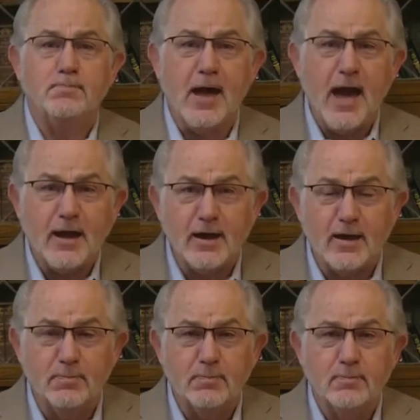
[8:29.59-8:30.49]
back
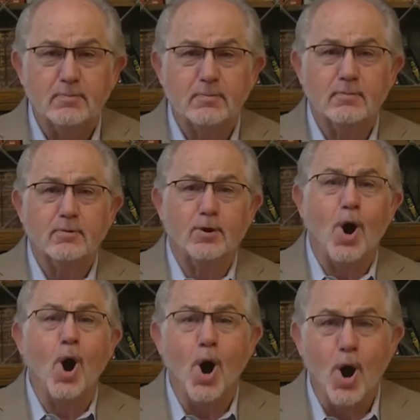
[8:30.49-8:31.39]
up, go
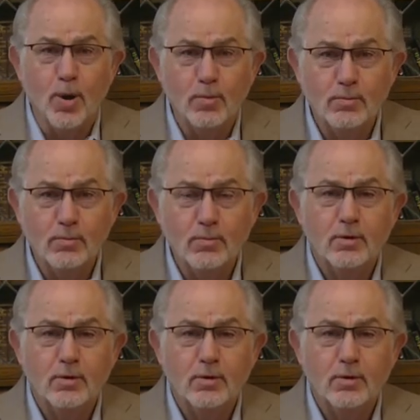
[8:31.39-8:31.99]
home.